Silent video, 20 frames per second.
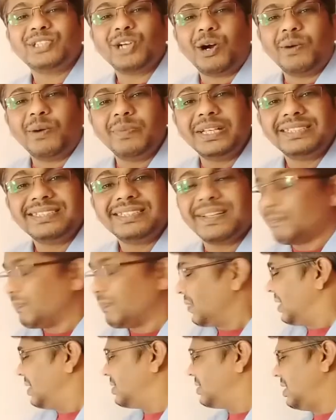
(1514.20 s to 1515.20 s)
Now my
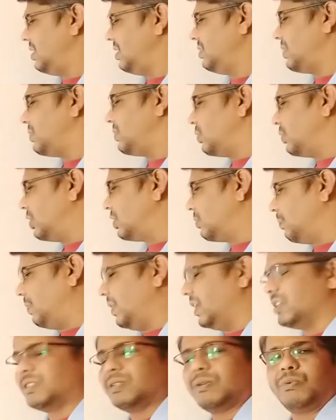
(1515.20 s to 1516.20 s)
job is, see in
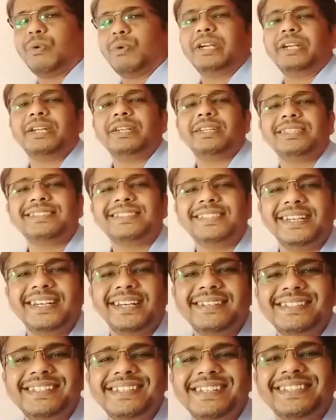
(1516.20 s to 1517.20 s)
the units place,
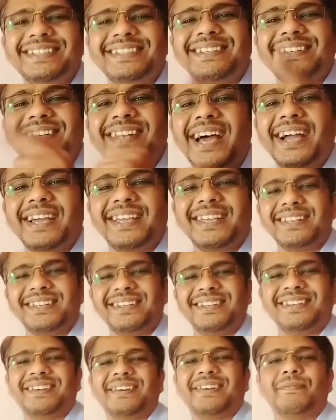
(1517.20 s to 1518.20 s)
what it is there?
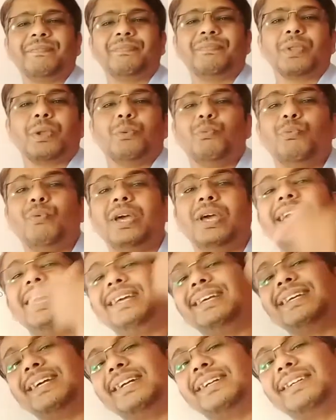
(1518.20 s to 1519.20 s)
9.
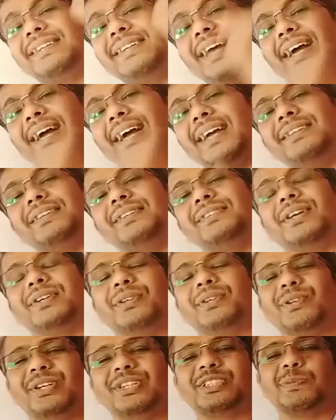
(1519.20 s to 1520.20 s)
When I get
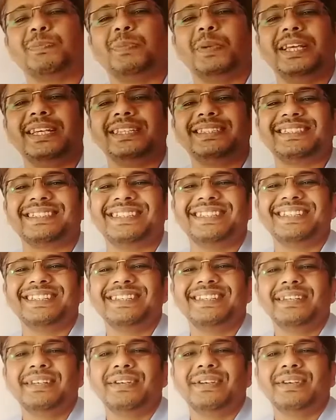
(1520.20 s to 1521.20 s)
9 in the units
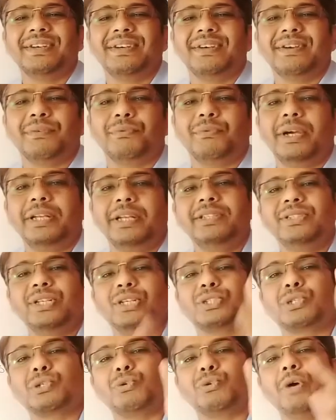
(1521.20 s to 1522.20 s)
place,
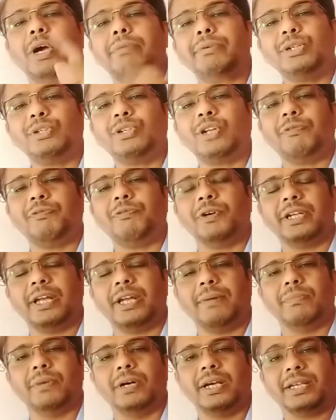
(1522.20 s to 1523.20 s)
when in the
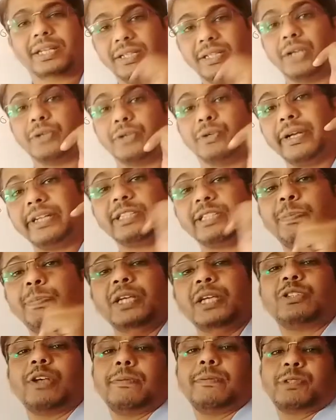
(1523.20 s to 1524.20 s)
square root of a number, in
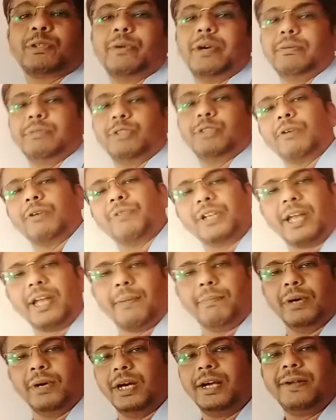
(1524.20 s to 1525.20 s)
the units place of
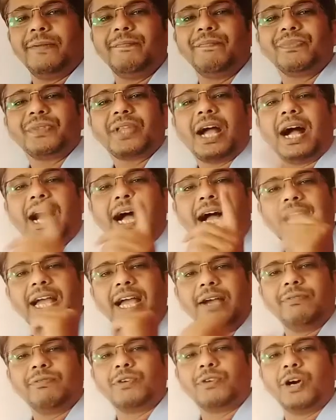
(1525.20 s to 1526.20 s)
square root of a number,
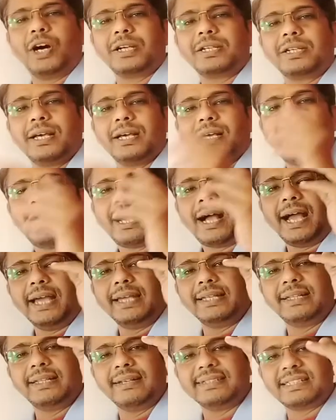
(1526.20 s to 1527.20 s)
I have
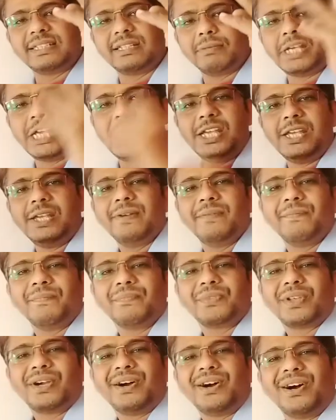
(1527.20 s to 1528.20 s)
got either
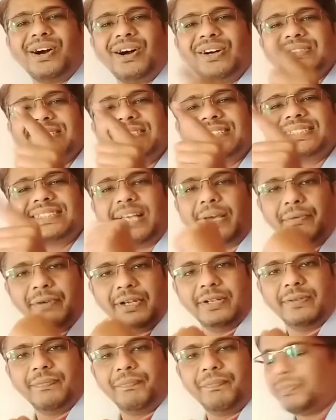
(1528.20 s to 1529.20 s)
3
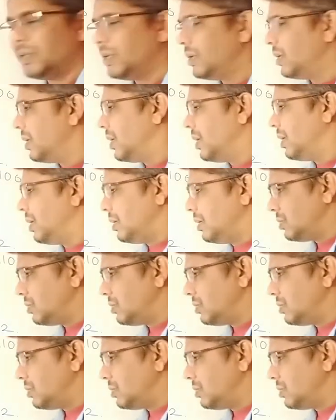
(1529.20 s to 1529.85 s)
or 7.